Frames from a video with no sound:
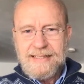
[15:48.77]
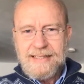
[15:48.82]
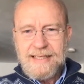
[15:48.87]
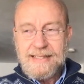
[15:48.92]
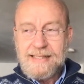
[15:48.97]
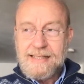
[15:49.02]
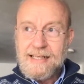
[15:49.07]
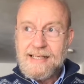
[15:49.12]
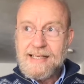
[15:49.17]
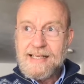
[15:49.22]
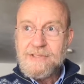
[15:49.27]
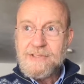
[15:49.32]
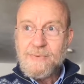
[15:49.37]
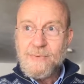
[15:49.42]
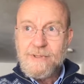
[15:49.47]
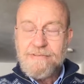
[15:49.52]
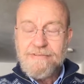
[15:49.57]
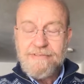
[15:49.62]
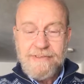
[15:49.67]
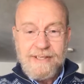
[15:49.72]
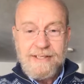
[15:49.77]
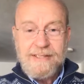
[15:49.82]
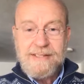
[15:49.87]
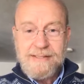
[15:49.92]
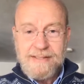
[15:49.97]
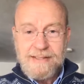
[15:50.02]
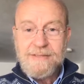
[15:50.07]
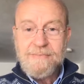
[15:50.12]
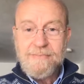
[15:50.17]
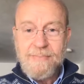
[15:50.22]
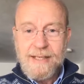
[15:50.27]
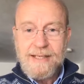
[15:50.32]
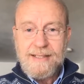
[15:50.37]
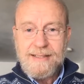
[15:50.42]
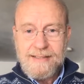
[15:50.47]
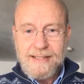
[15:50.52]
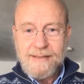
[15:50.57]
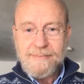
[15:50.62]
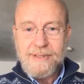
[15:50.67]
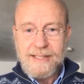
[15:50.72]
and that as we face this
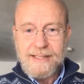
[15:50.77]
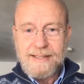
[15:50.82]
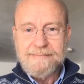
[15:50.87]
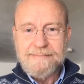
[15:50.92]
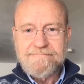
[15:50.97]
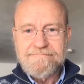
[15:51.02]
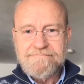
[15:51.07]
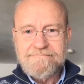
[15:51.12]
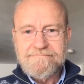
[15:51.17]
pandemic,